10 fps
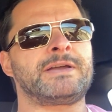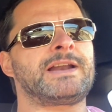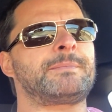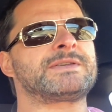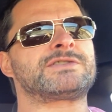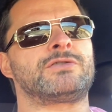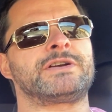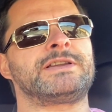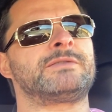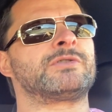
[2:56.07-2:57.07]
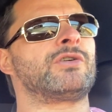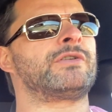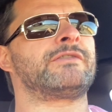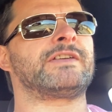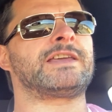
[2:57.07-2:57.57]
made up a story that we're
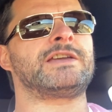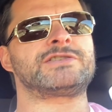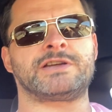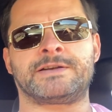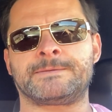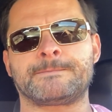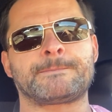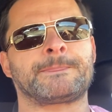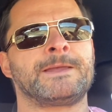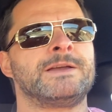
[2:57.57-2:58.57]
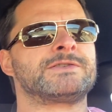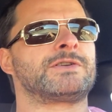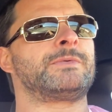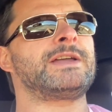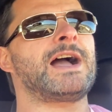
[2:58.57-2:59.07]
going on vacation
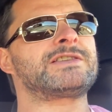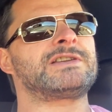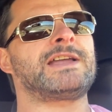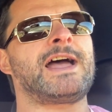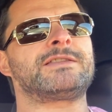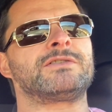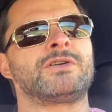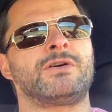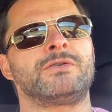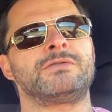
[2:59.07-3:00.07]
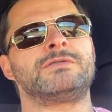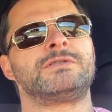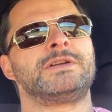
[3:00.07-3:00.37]
so we actually had to go